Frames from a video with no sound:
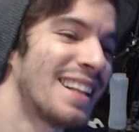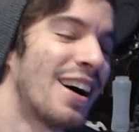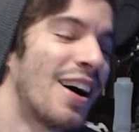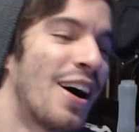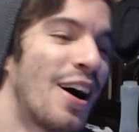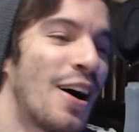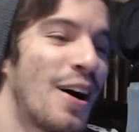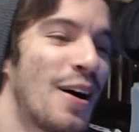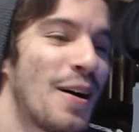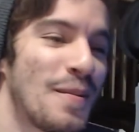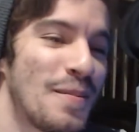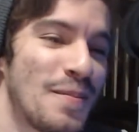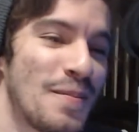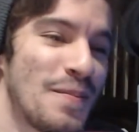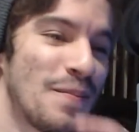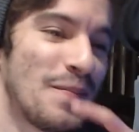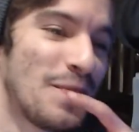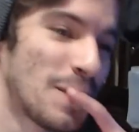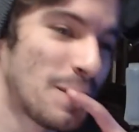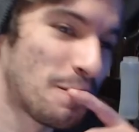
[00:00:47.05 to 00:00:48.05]

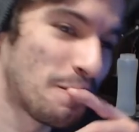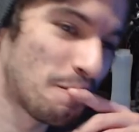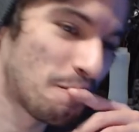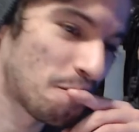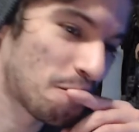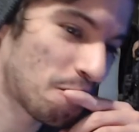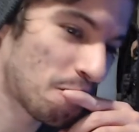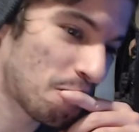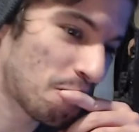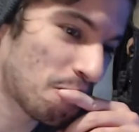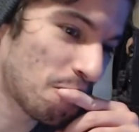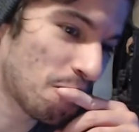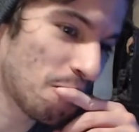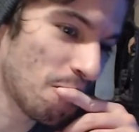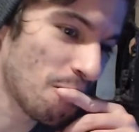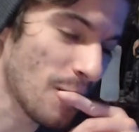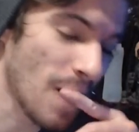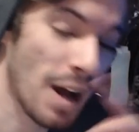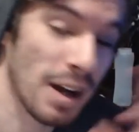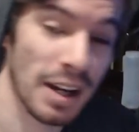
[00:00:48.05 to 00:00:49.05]
um.
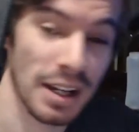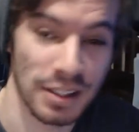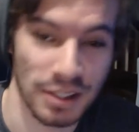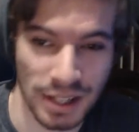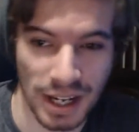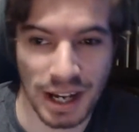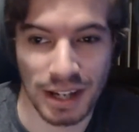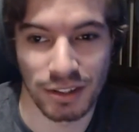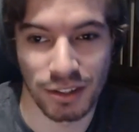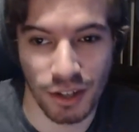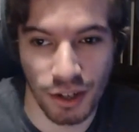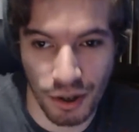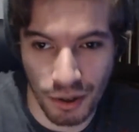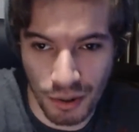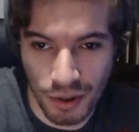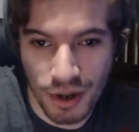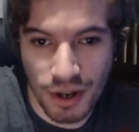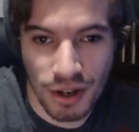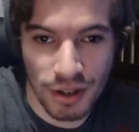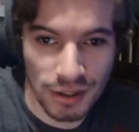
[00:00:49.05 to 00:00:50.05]
Okay, so yeah,
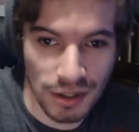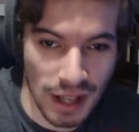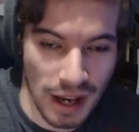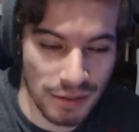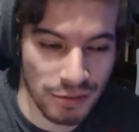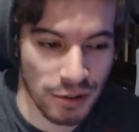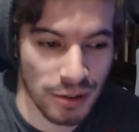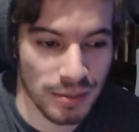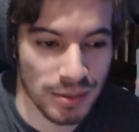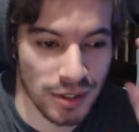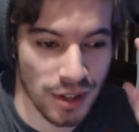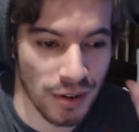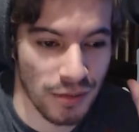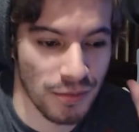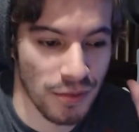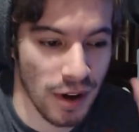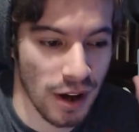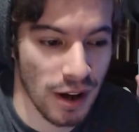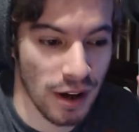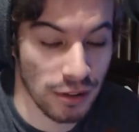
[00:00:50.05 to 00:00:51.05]
so. Live streams start
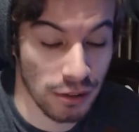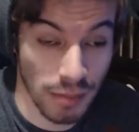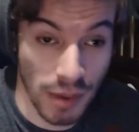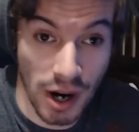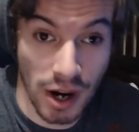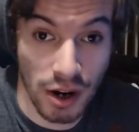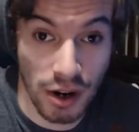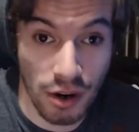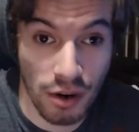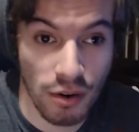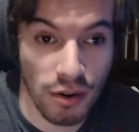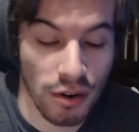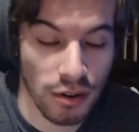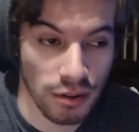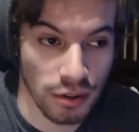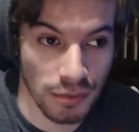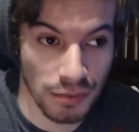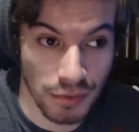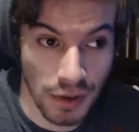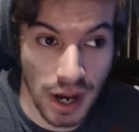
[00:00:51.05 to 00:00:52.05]
fr uh, tomorrow,
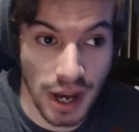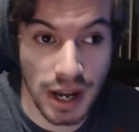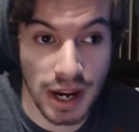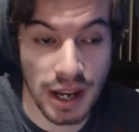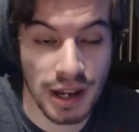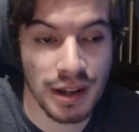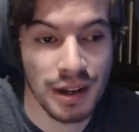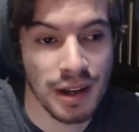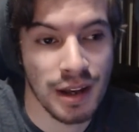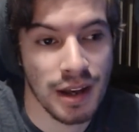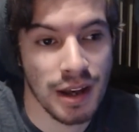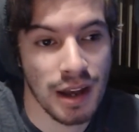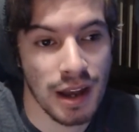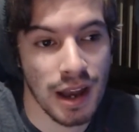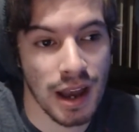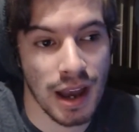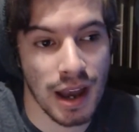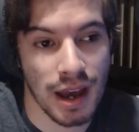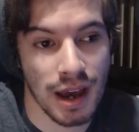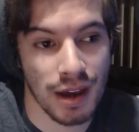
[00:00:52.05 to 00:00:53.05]
so Friday,
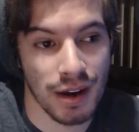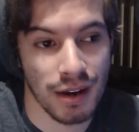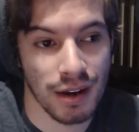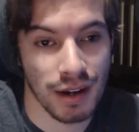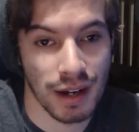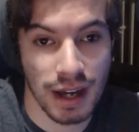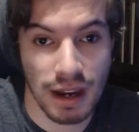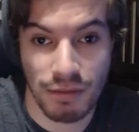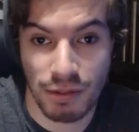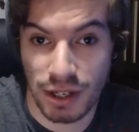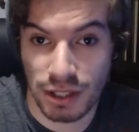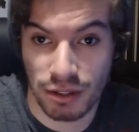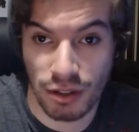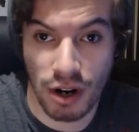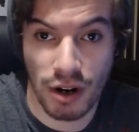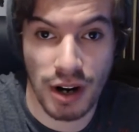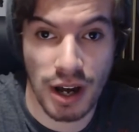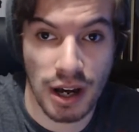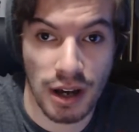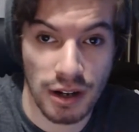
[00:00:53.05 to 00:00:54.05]
and again, if you guys
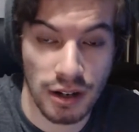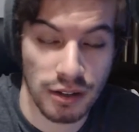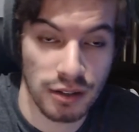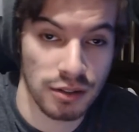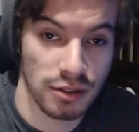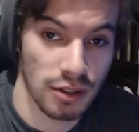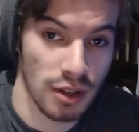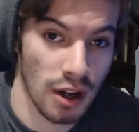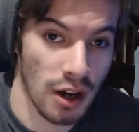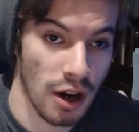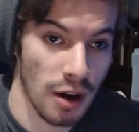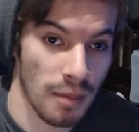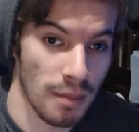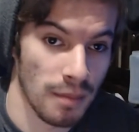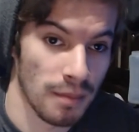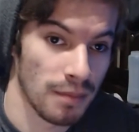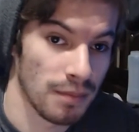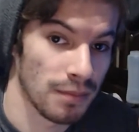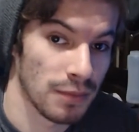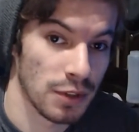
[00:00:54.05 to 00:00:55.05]
are not
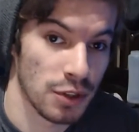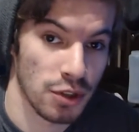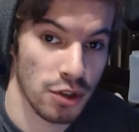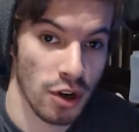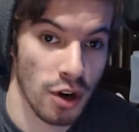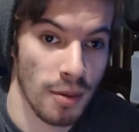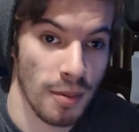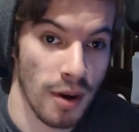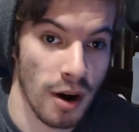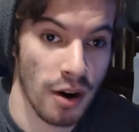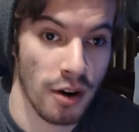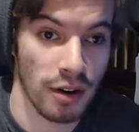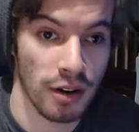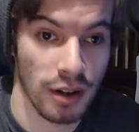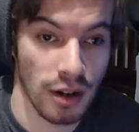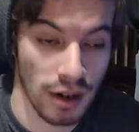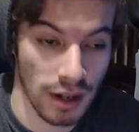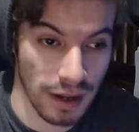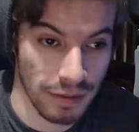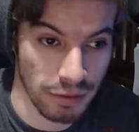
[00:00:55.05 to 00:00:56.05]
um, sure of our,
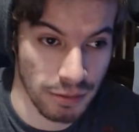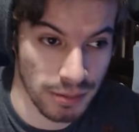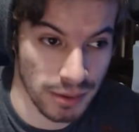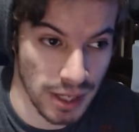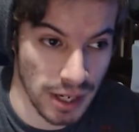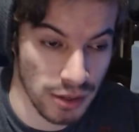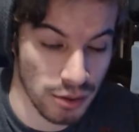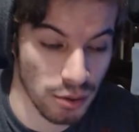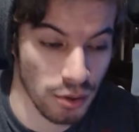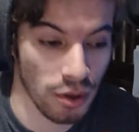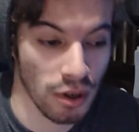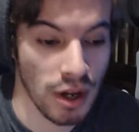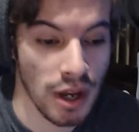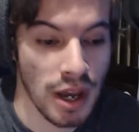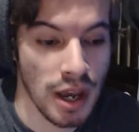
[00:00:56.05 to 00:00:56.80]
our live stream schedule,